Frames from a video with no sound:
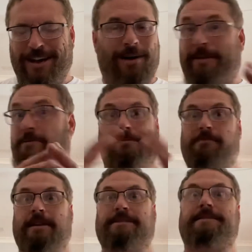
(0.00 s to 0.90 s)
I mean,
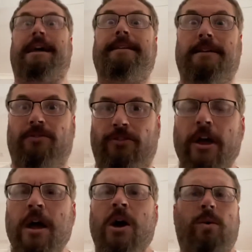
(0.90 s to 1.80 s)
insane levels,
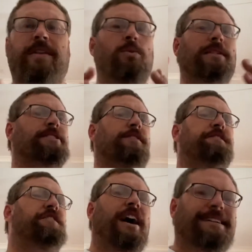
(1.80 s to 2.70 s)
where they're willing to
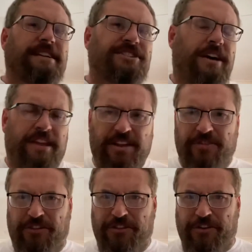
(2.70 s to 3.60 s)
fight each other in
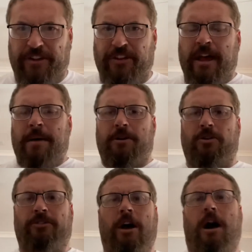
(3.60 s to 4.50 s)
the streets
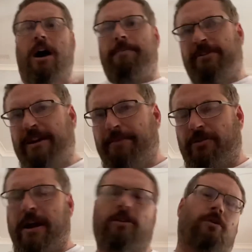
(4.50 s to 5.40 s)
because I'm a
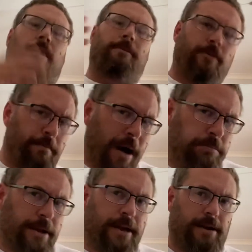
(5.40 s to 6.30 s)
Democrat or I'm a
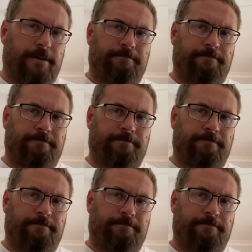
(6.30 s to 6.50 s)
Republican.